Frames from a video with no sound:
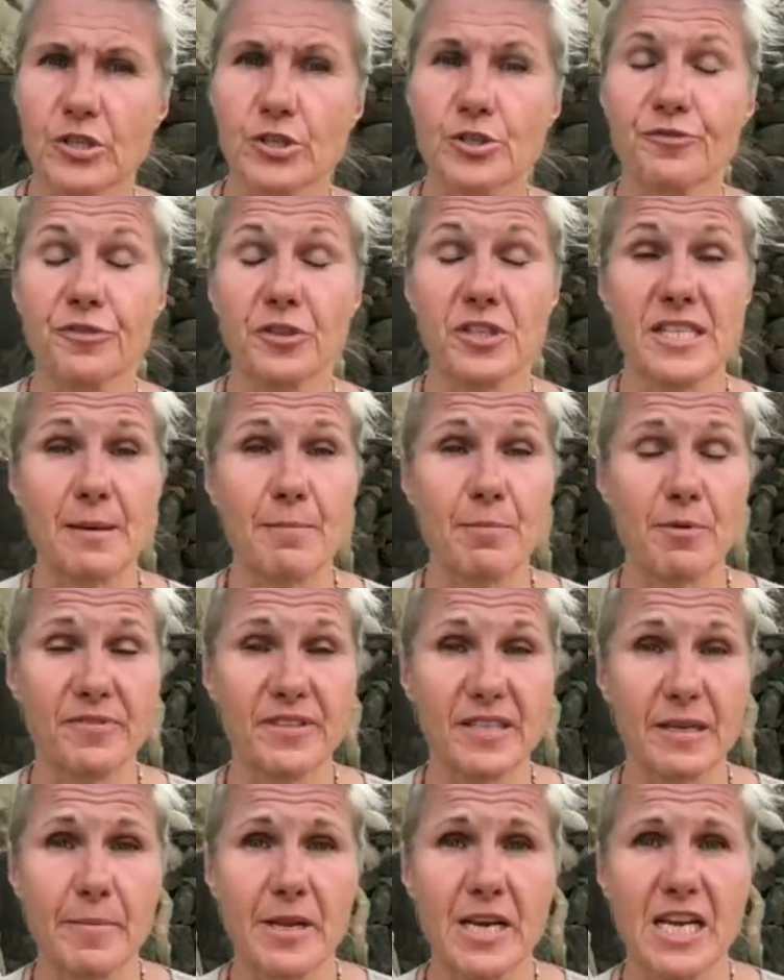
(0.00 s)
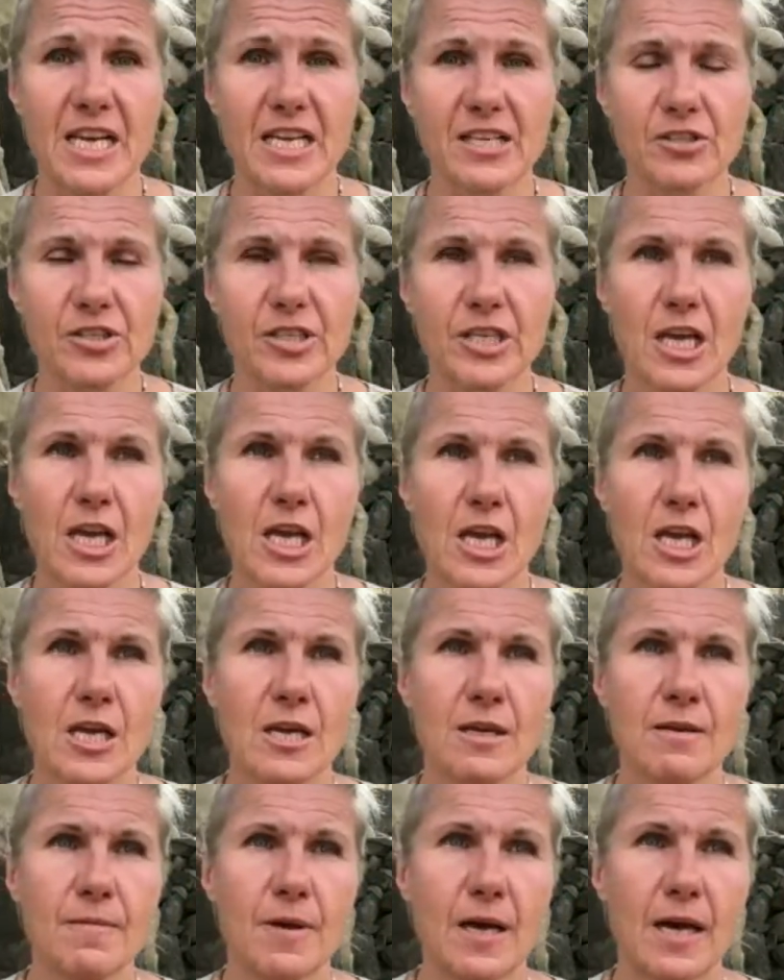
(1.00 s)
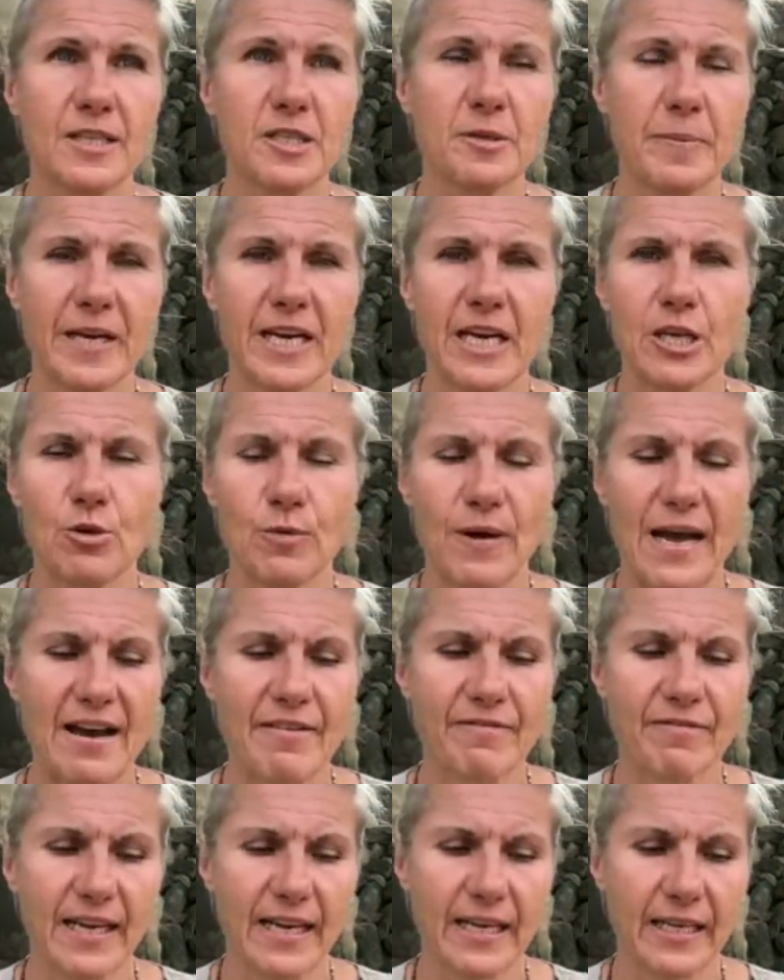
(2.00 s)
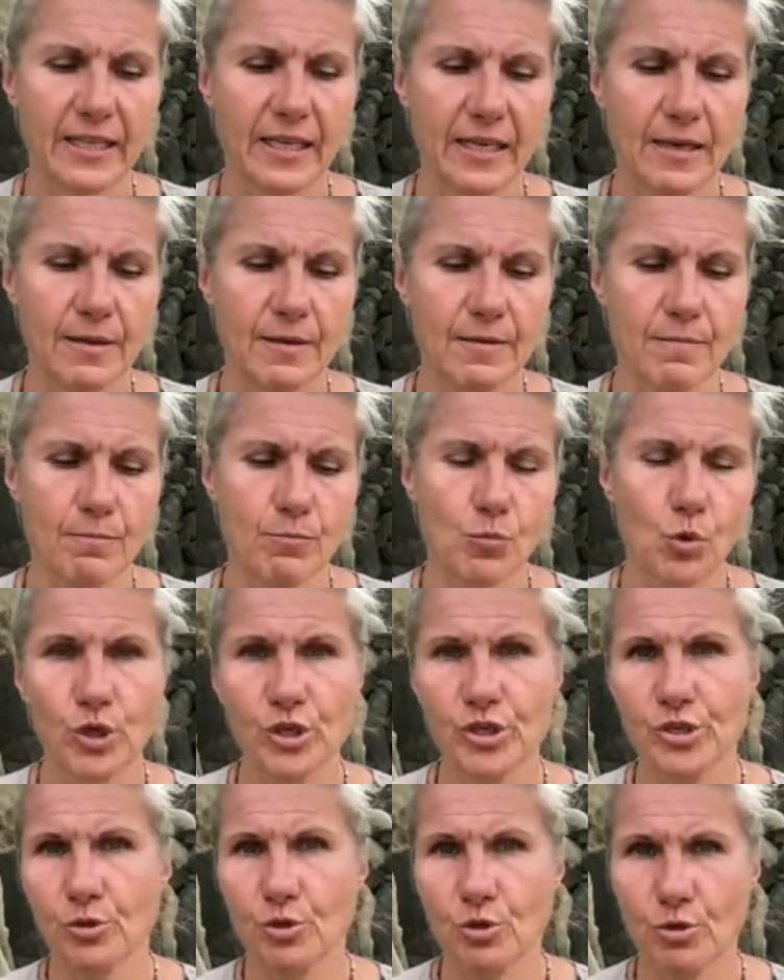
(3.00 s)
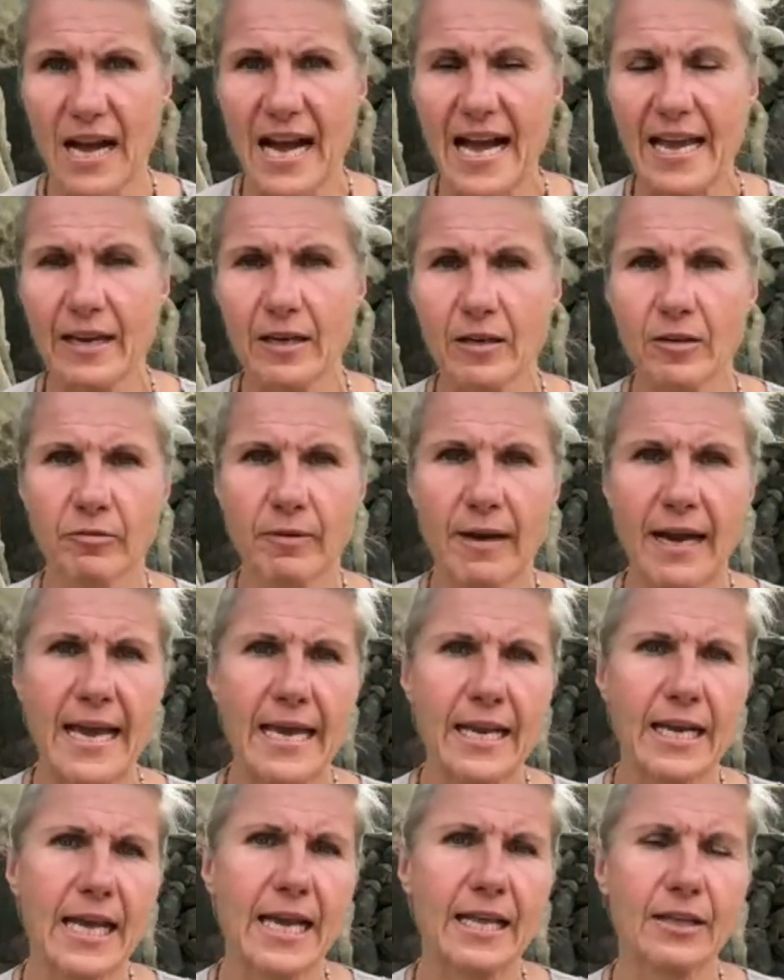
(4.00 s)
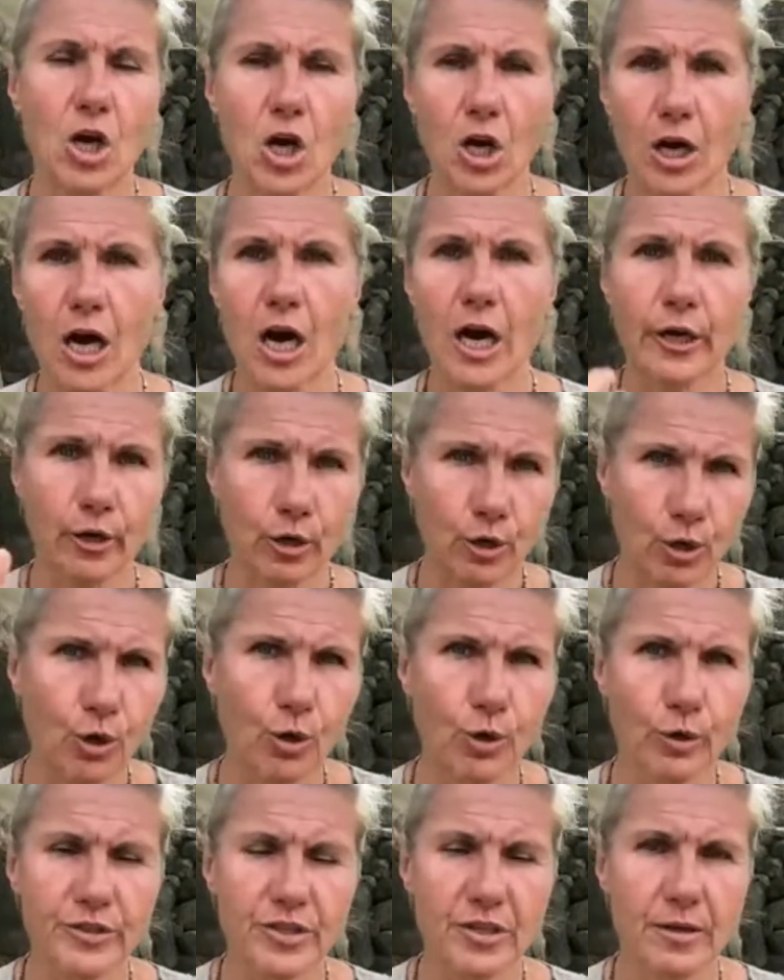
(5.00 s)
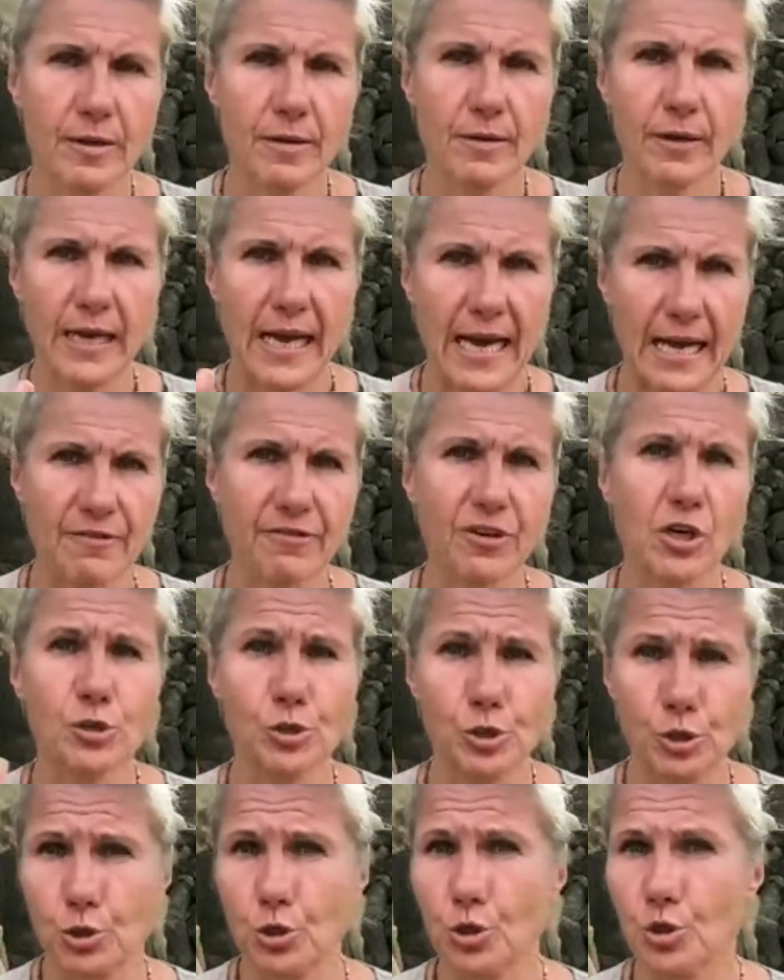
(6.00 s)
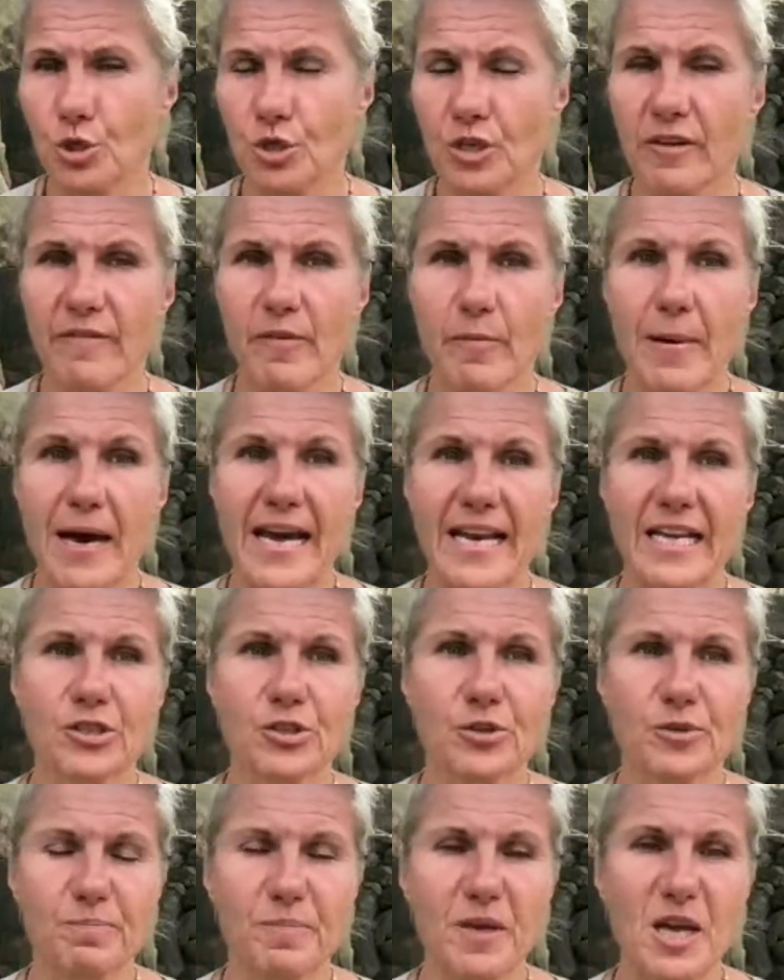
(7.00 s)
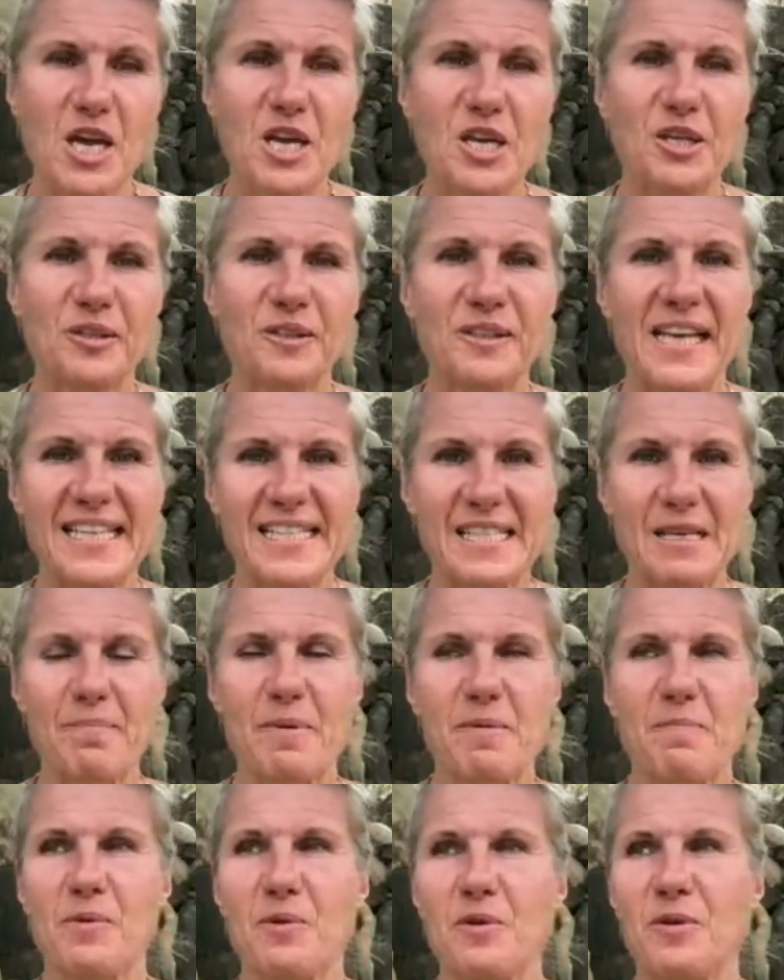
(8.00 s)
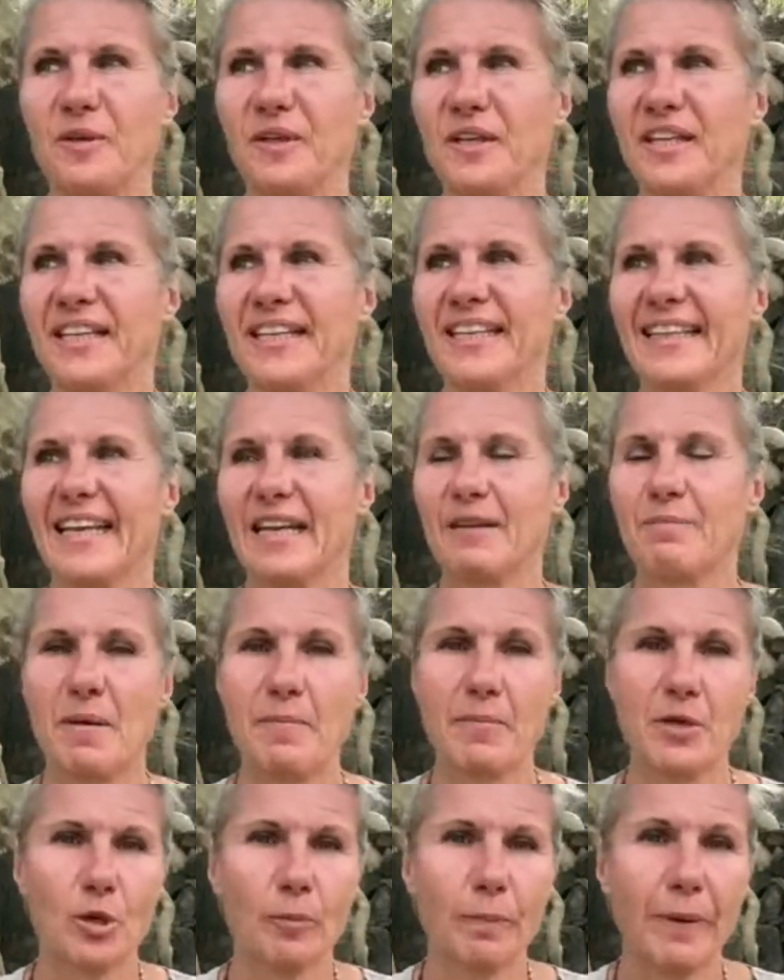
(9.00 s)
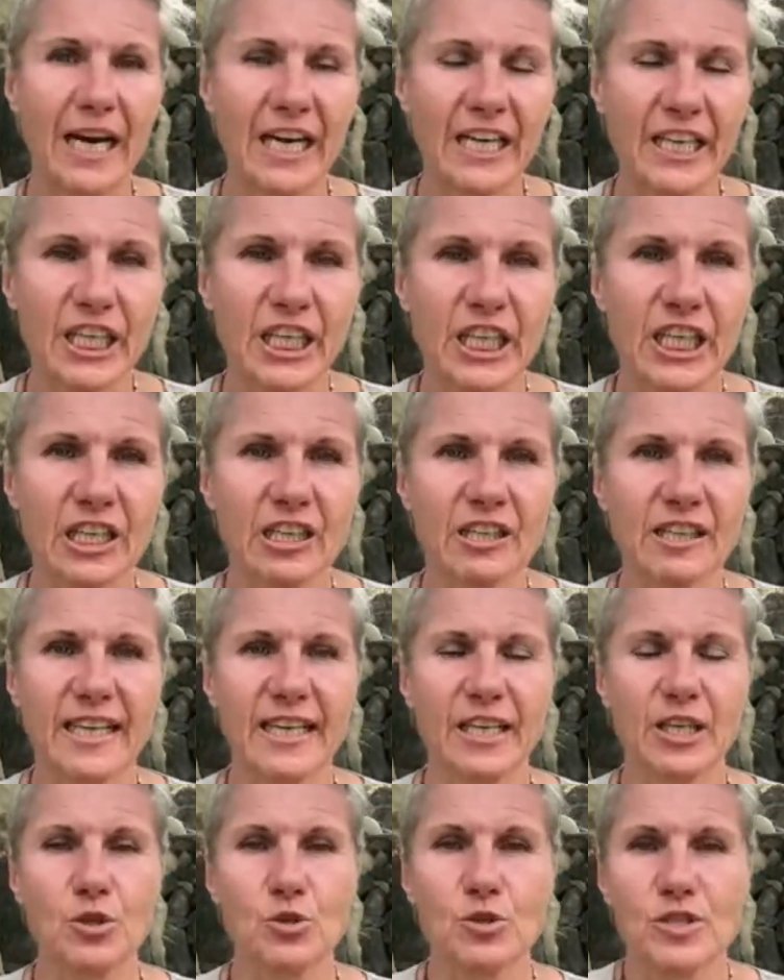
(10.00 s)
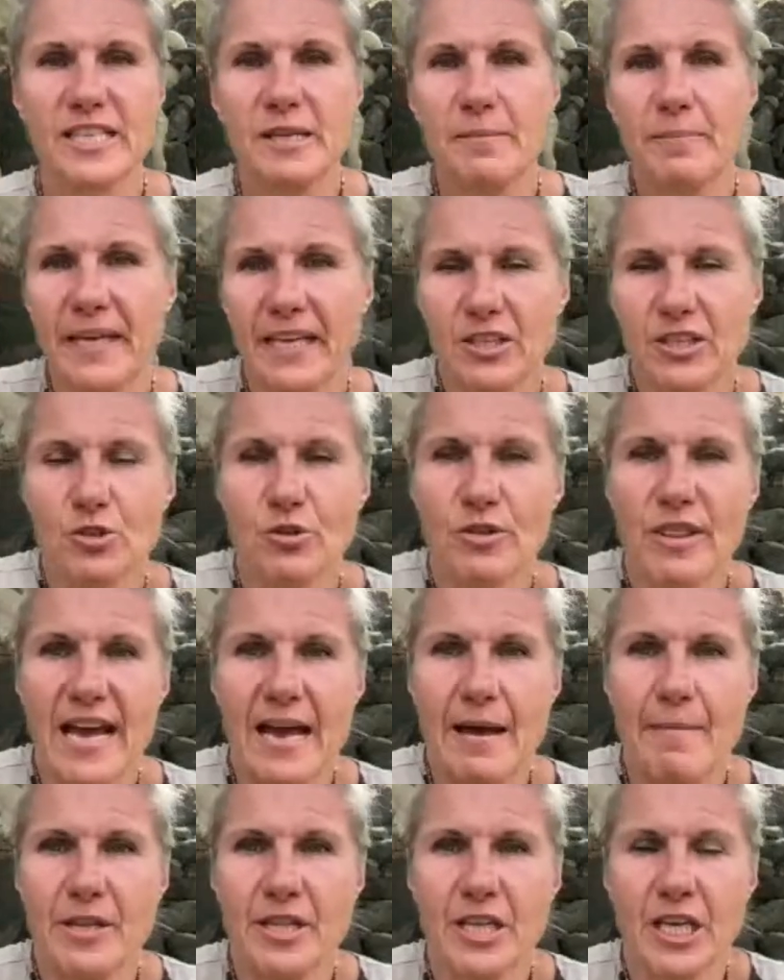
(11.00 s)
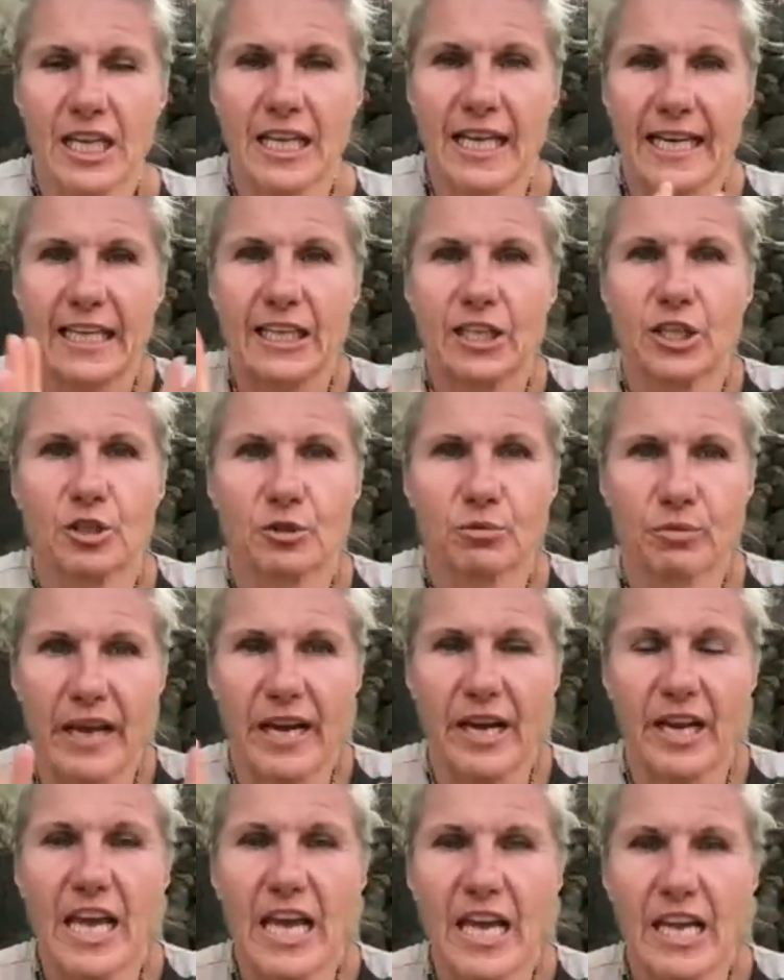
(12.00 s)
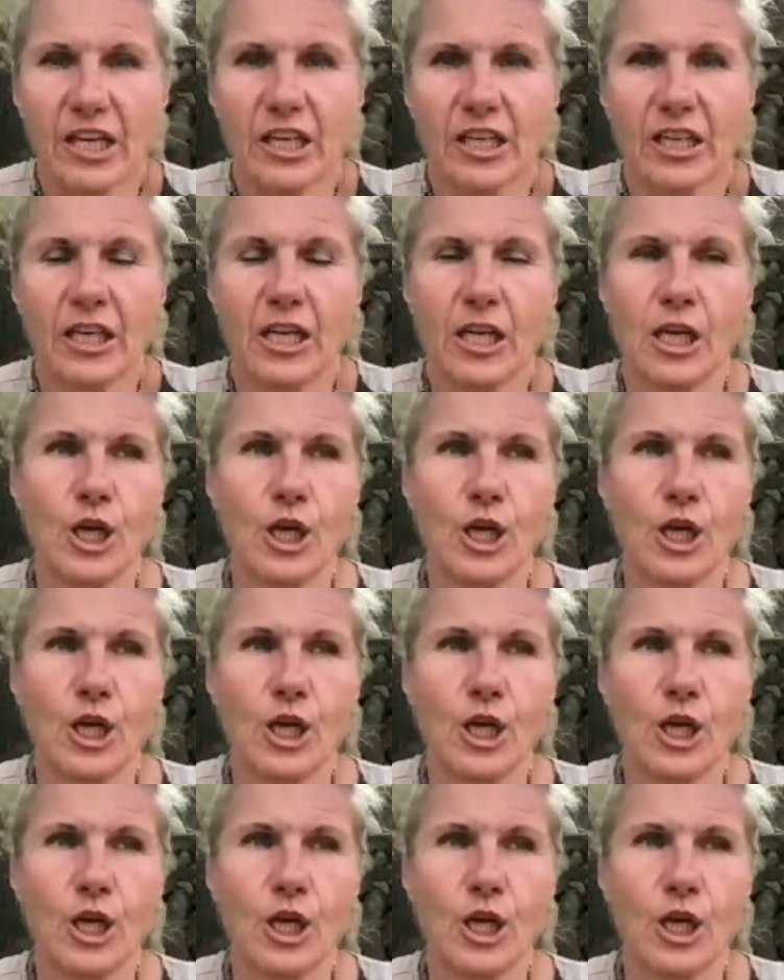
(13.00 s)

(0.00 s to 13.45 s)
So for example, if somebody is typically you have like the moist or dry, right, and hot or cold kind of constitution of the body. So there are some people, like maybe your partner, like you sleep next to them and they're like a little radiator.